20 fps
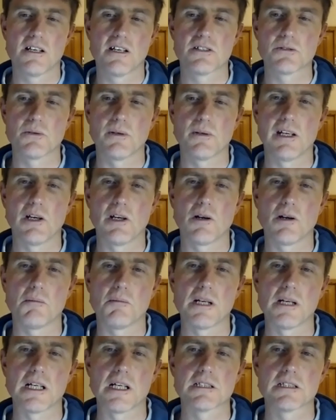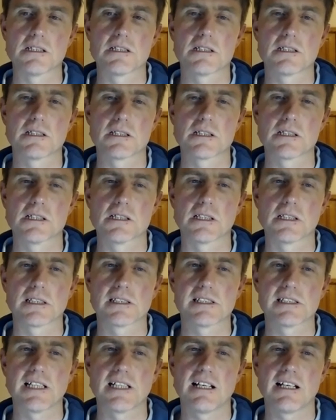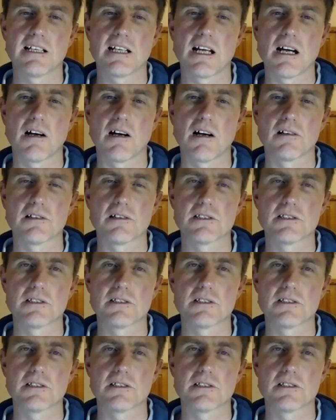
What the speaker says: 20 odd minutes. Extend it out